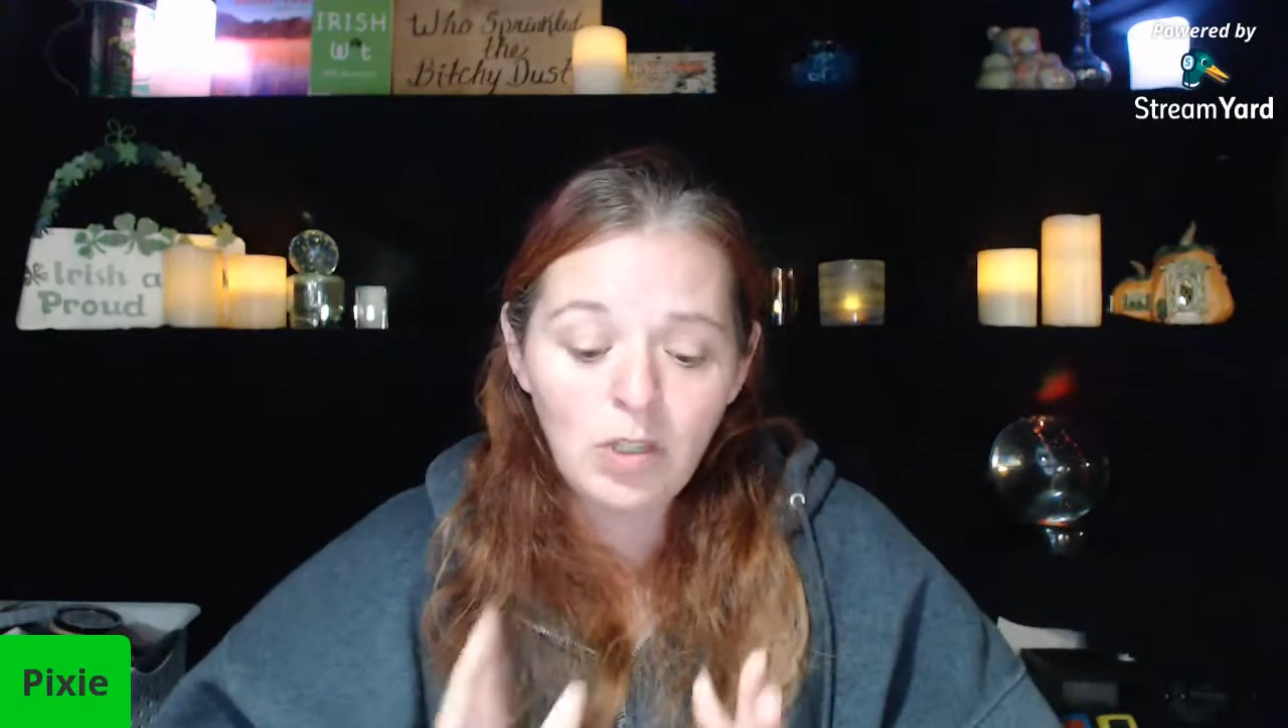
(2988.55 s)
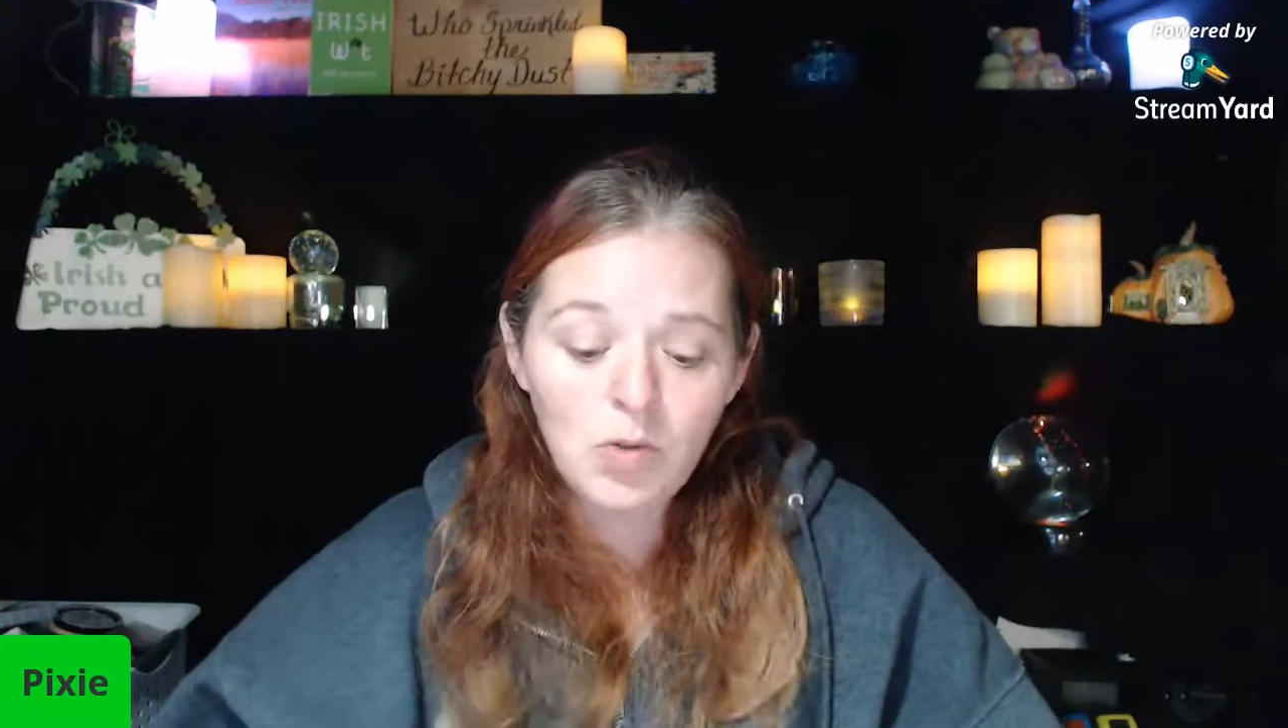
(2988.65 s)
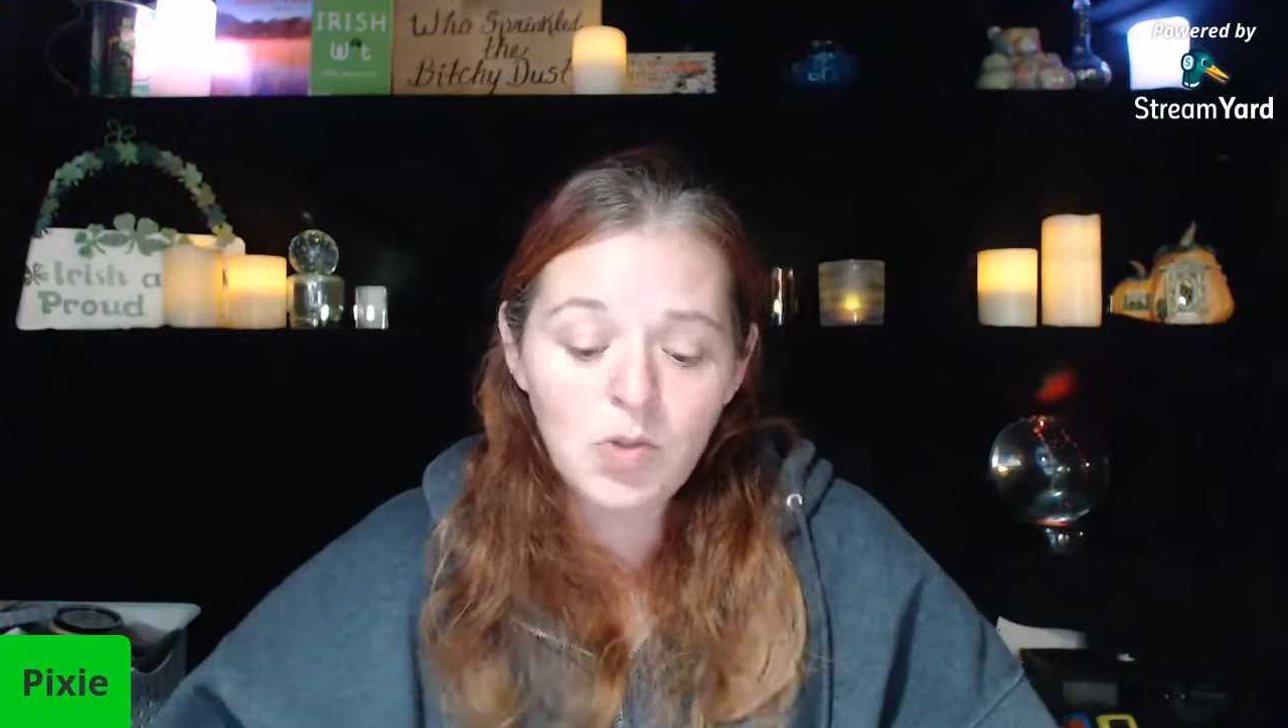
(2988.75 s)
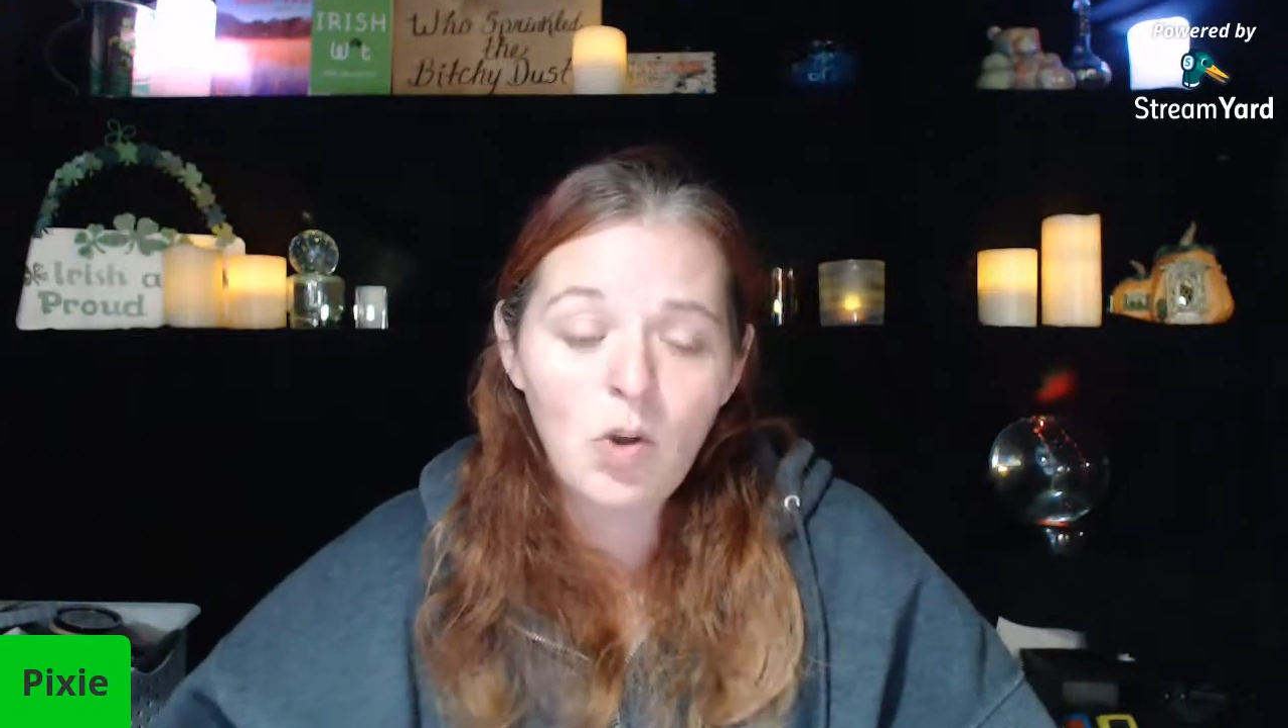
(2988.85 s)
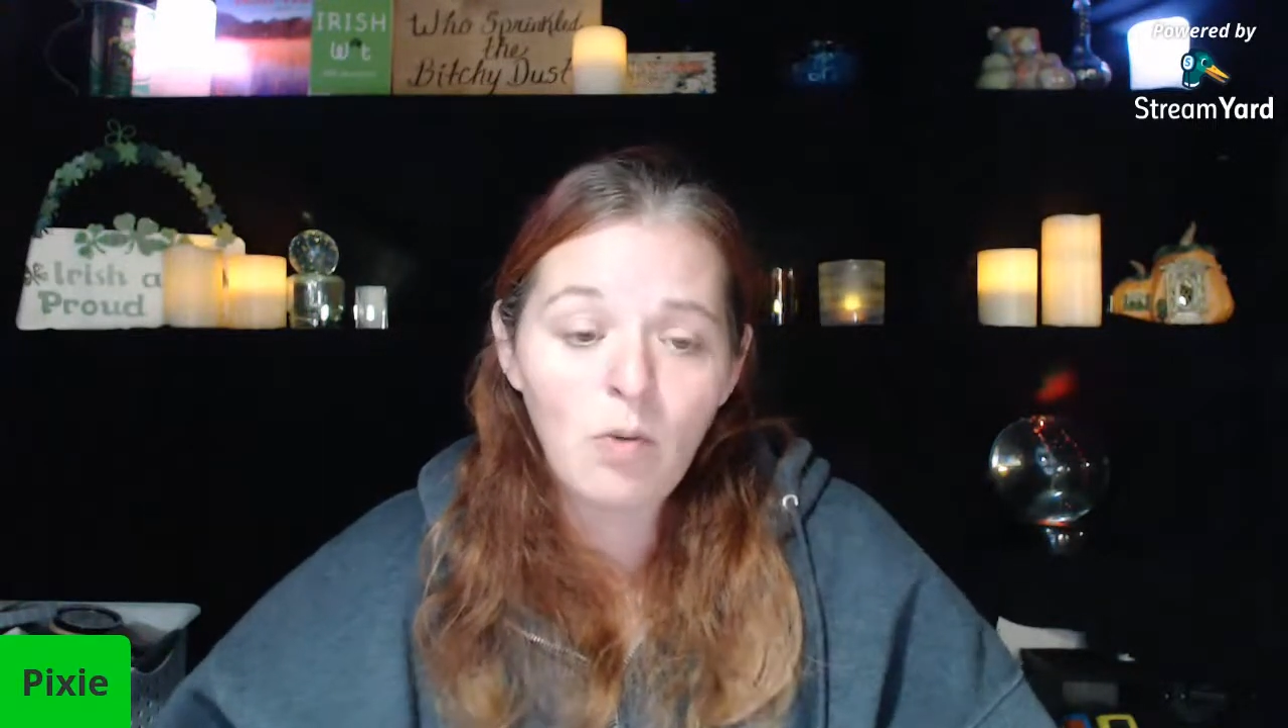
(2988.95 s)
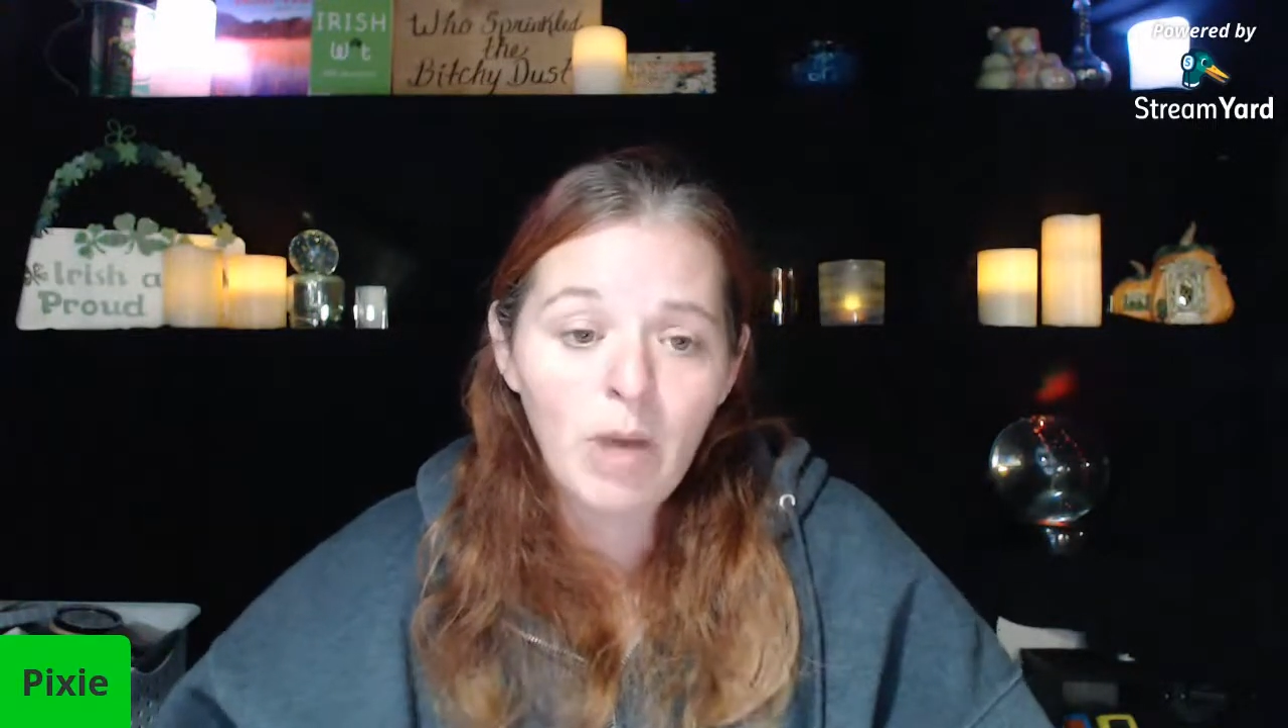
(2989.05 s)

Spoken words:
do so